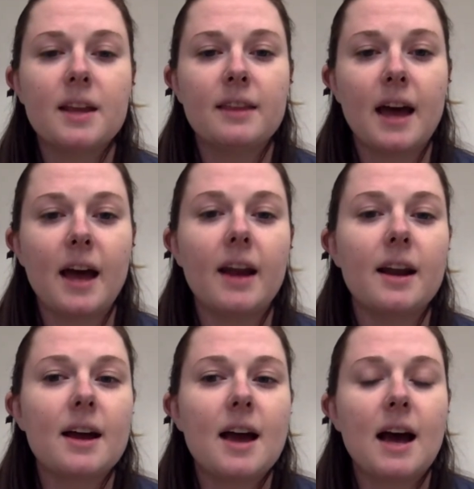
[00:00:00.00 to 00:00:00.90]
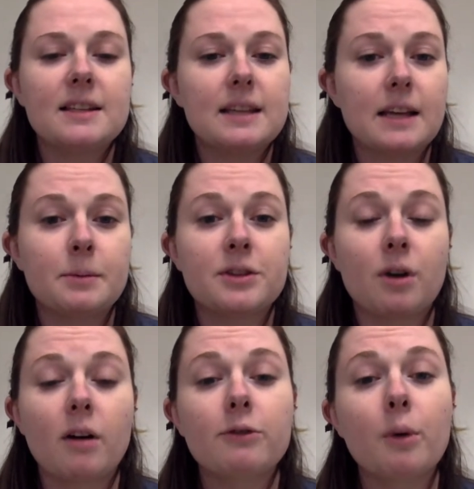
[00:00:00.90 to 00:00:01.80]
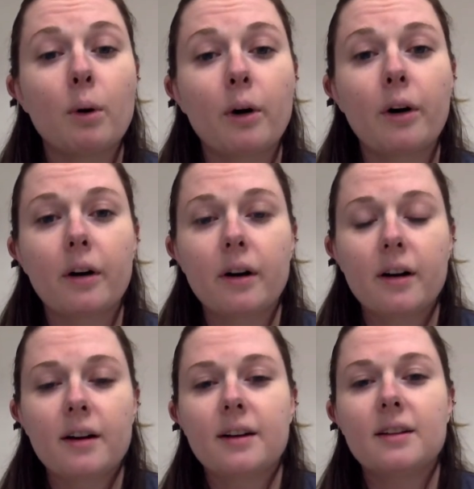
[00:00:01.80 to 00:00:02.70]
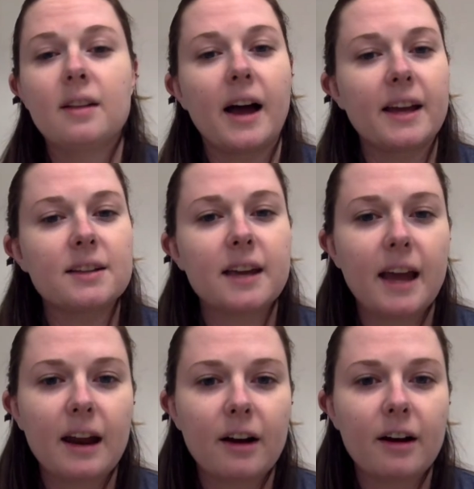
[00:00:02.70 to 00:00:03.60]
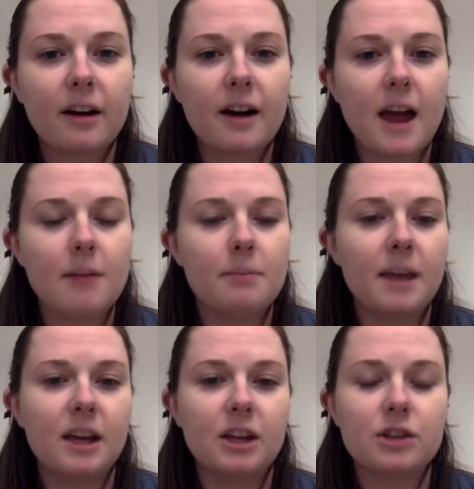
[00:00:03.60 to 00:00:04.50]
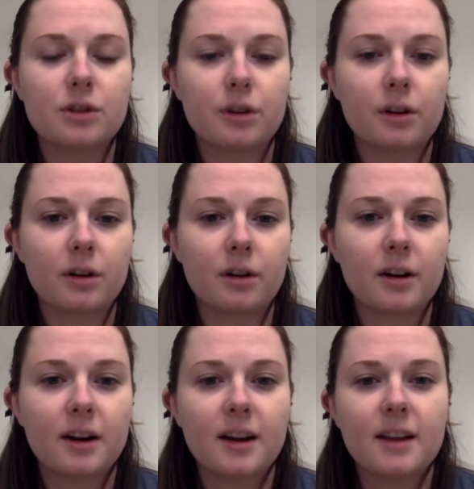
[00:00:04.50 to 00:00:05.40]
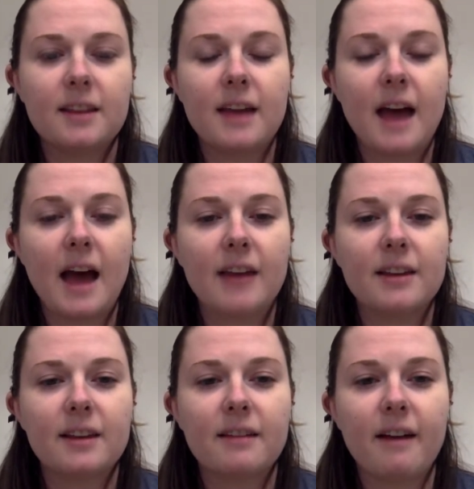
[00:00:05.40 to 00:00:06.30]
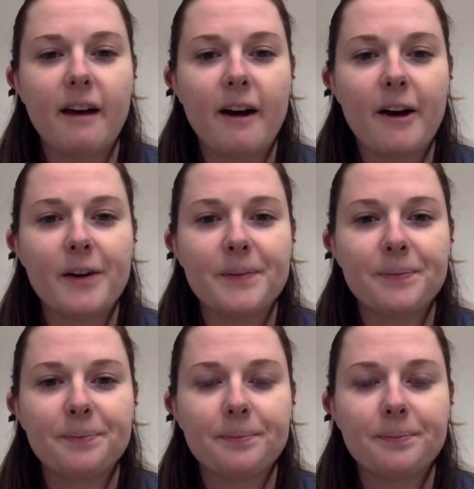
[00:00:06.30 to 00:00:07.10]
that assessments are for client care and making sure that that